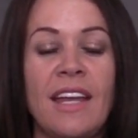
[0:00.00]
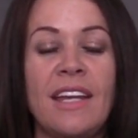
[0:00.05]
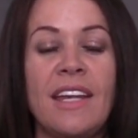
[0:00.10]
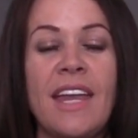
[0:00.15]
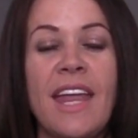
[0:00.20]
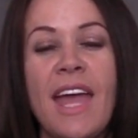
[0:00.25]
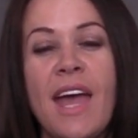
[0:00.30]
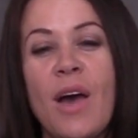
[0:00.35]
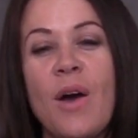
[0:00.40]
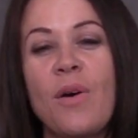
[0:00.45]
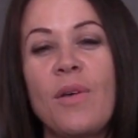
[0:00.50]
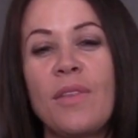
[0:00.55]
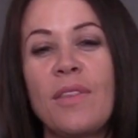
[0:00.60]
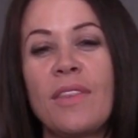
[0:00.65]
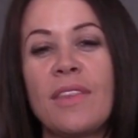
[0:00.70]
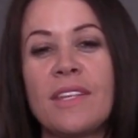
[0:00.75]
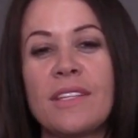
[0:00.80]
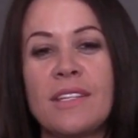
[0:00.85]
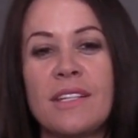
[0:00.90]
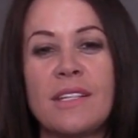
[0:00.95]
Now,
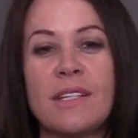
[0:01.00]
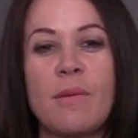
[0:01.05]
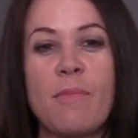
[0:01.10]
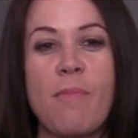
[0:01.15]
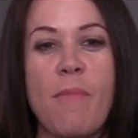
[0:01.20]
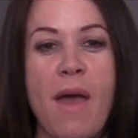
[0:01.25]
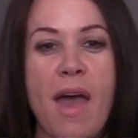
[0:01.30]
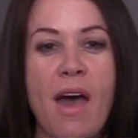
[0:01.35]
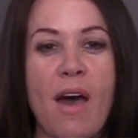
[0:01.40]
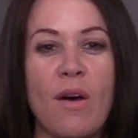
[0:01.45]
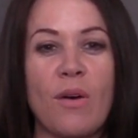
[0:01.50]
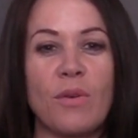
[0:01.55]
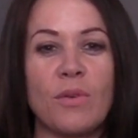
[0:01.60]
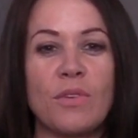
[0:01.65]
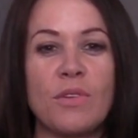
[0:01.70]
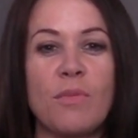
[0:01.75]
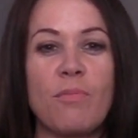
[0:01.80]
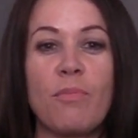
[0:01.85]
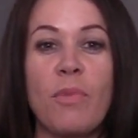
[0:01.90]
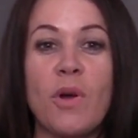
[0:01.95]
this is
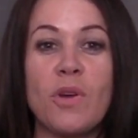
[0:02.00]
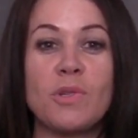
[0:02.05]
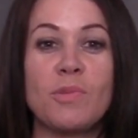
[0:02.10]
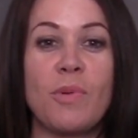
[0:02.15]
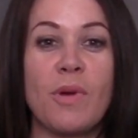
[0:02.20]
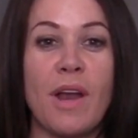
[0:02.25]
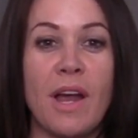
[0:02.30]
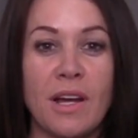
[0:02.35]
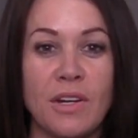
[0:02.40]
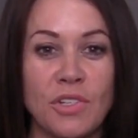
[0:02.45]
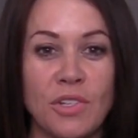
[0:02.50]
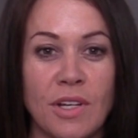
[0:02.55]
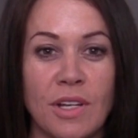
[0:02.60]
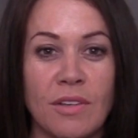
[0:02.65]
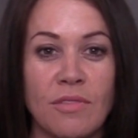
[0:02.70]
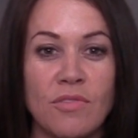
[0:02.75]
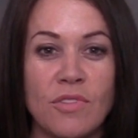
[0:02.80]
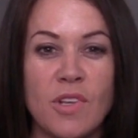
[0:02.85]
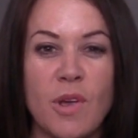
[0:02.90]
about post-production.